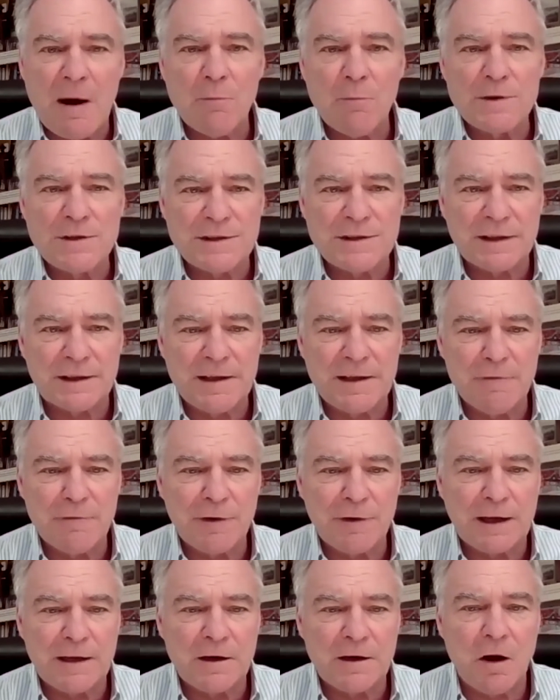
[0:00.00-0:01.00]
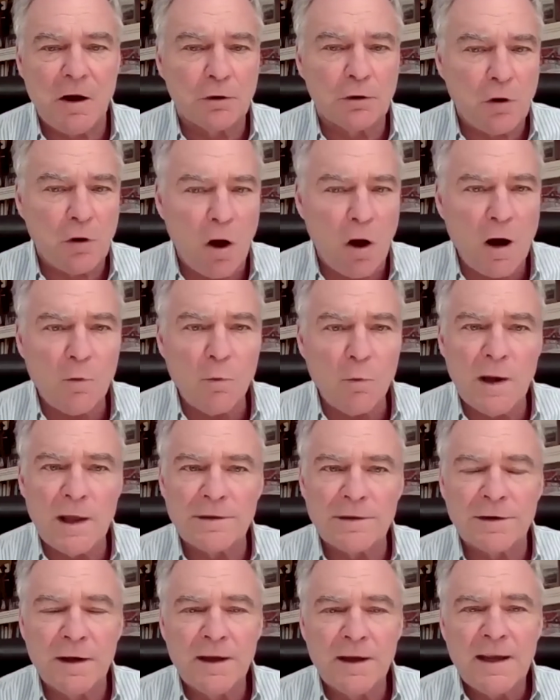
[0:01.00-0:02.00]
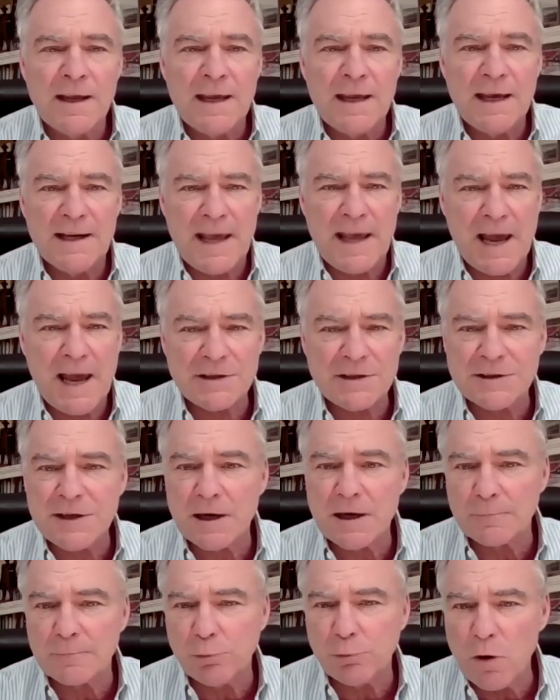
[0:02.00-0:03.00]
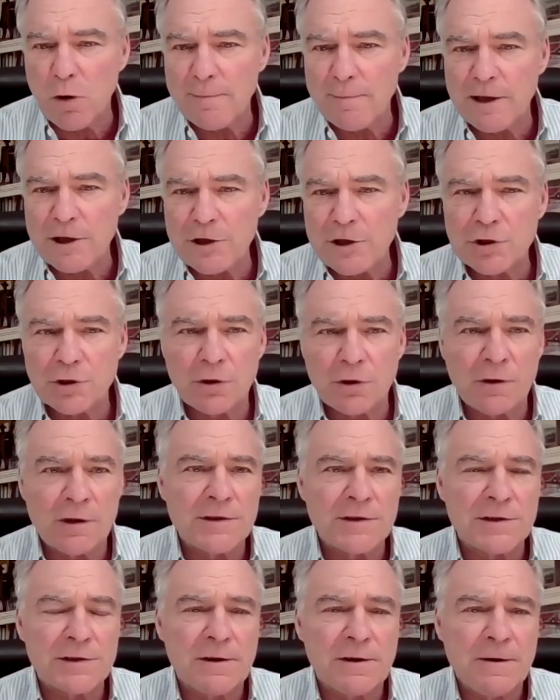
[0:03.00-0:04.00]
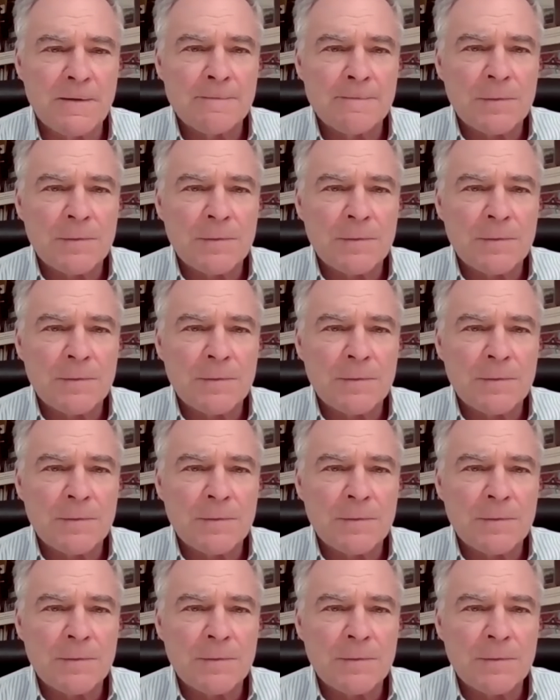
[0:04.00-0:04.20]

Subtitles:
was significant, along with enhanced unemployment insurance,